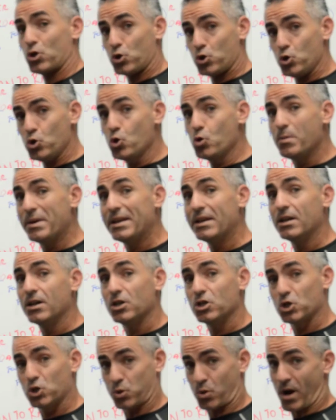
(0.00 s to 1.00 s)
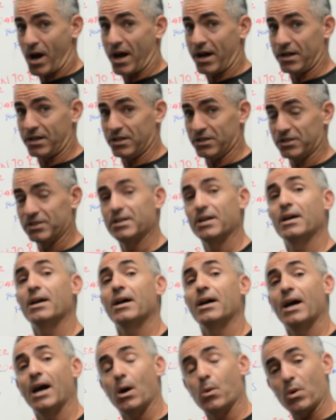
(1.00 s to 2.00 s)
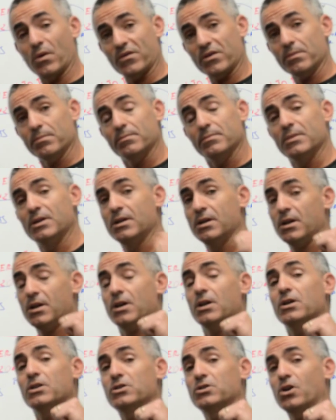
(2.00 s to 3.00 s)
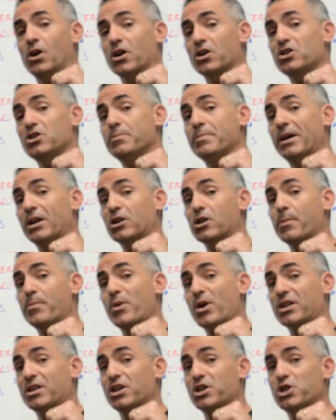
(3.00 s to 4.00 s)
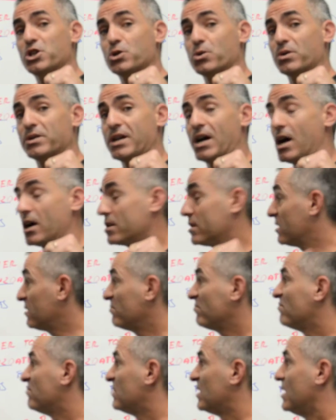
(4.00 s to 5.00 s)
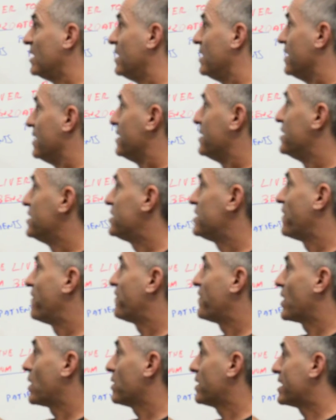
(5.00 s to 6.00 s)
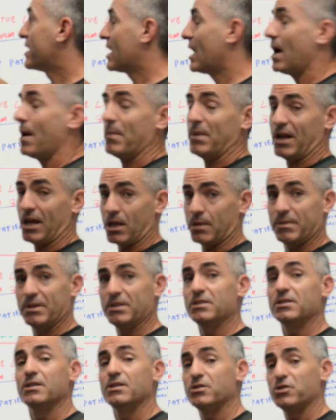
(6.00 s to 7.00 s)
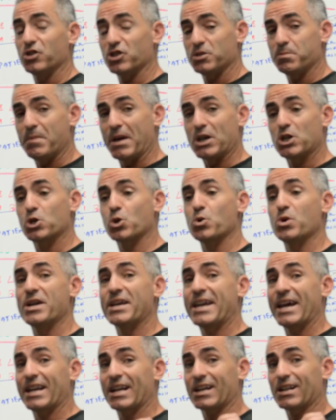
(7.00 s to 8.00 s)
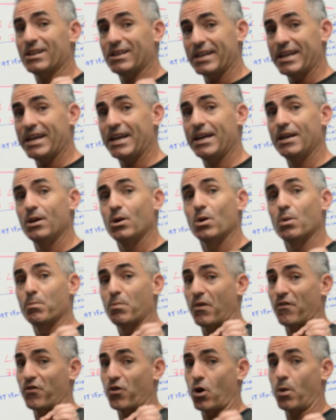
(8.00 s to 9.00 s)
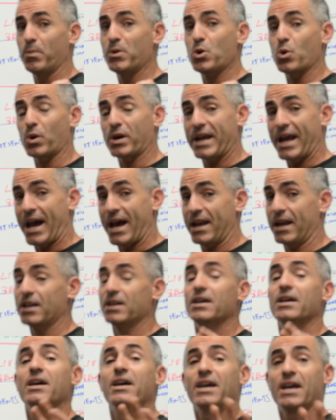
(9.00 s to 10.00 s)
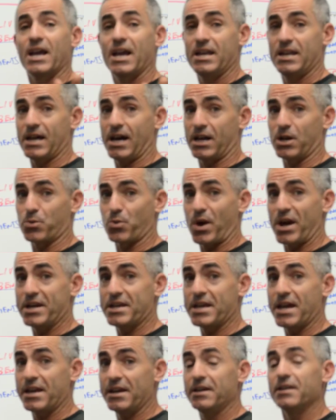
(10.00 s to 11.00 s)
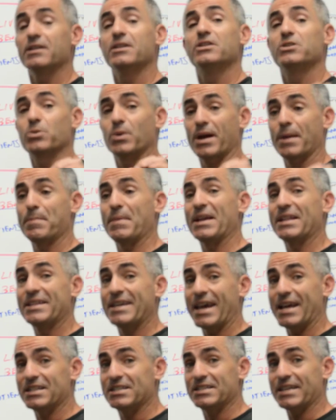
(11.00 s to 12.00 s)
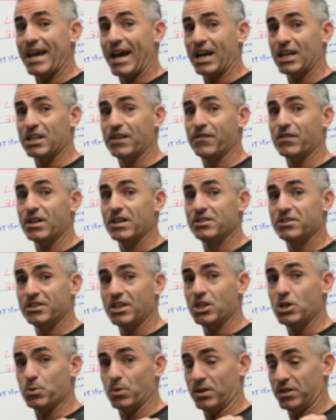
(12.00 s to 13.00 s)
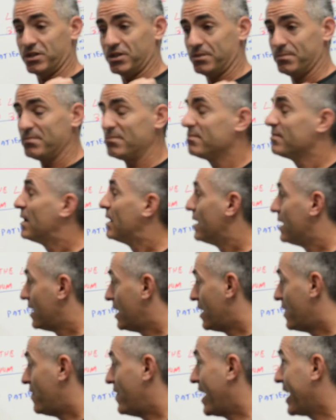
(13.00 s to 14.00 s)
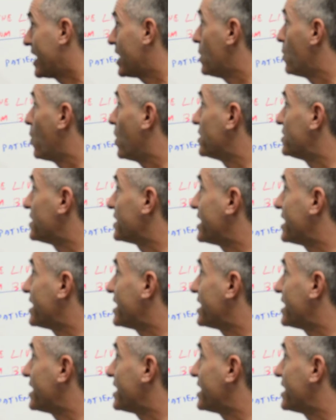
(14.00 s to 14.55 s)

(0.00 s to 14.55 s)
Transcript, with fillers: human trials. However, medical practitioner or doctor this is a fairly common element. Just make sure you get it clean, preferably organic and non-irradiated, so it maintains its active constituents. Thank you once